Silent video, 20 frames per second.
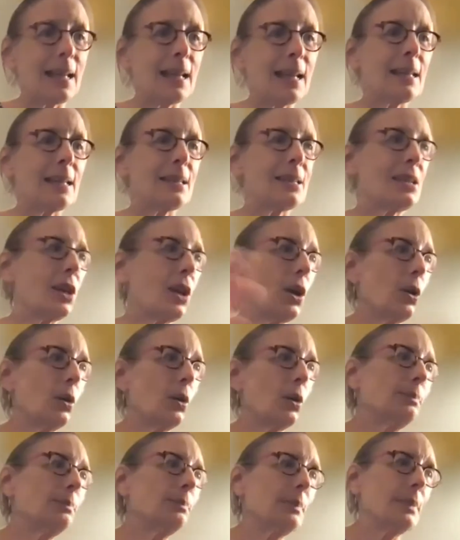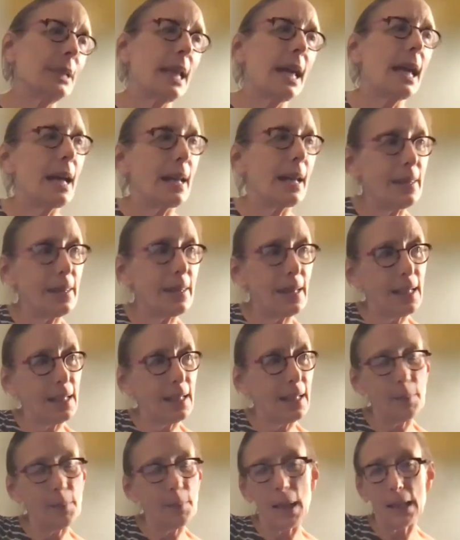So, yeah, I think
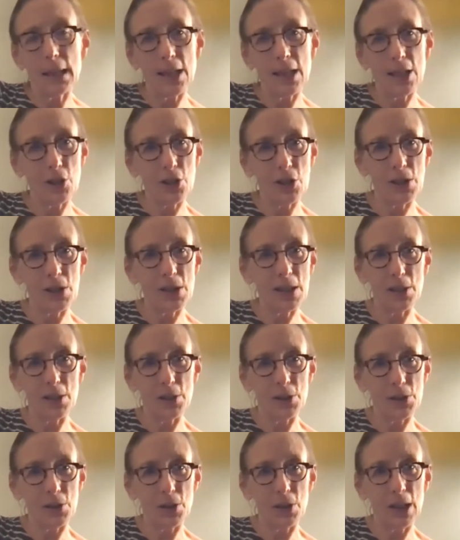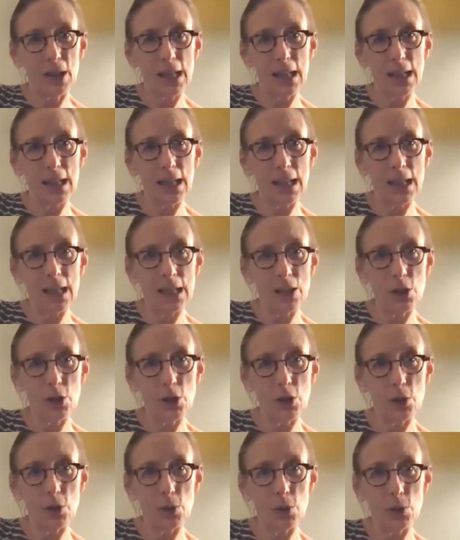meditation skills are key
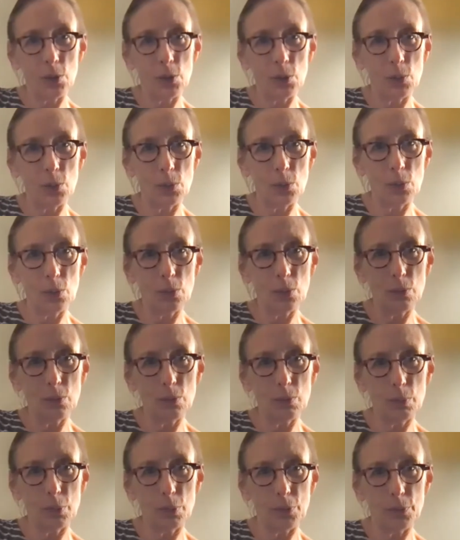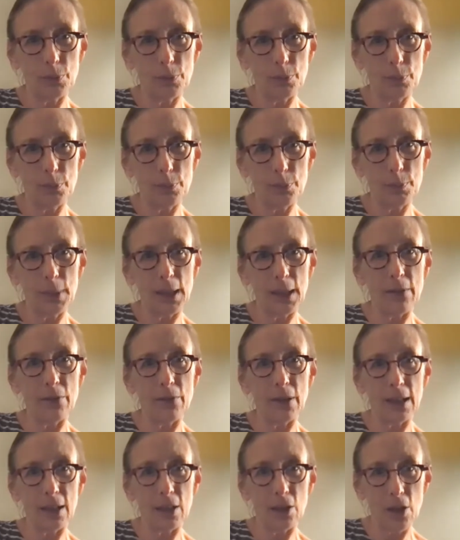to
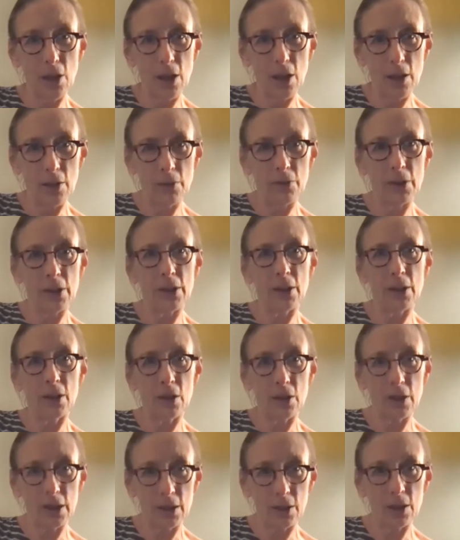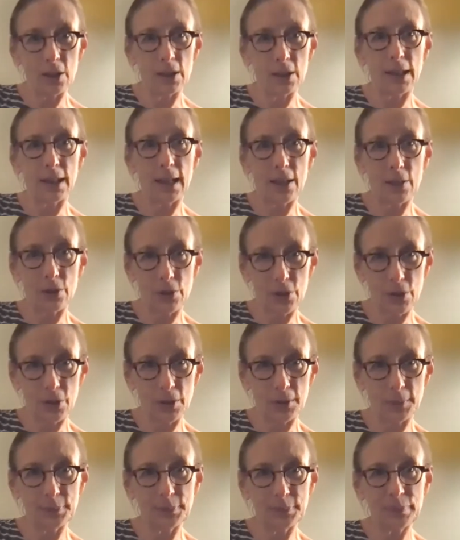giving love in the clinical encounter,
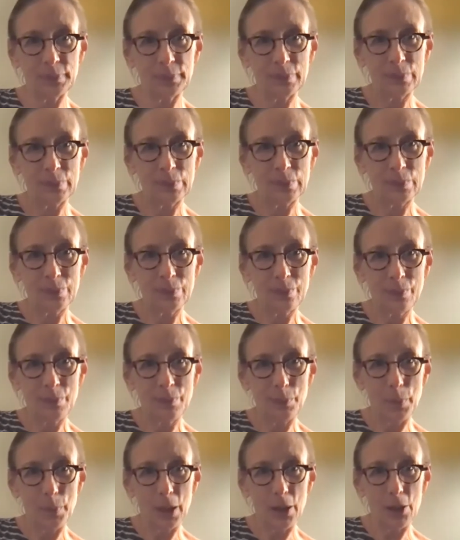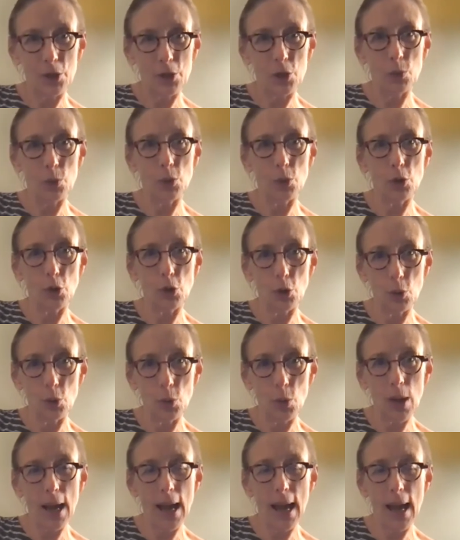because you
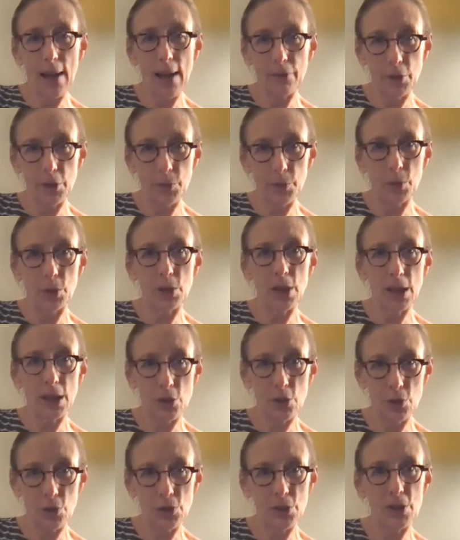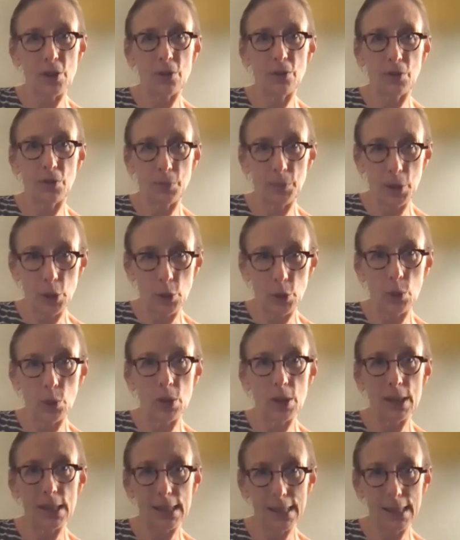do have to protect yourself from the
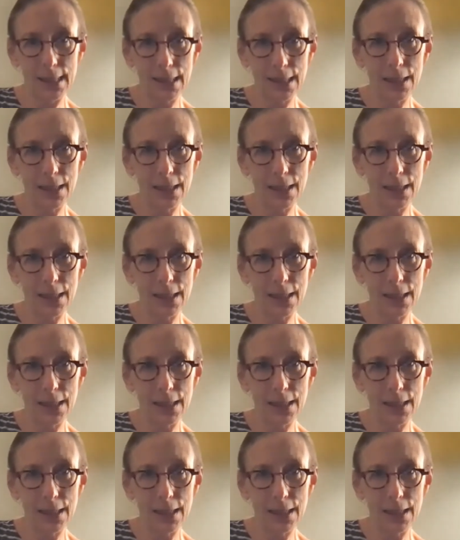noise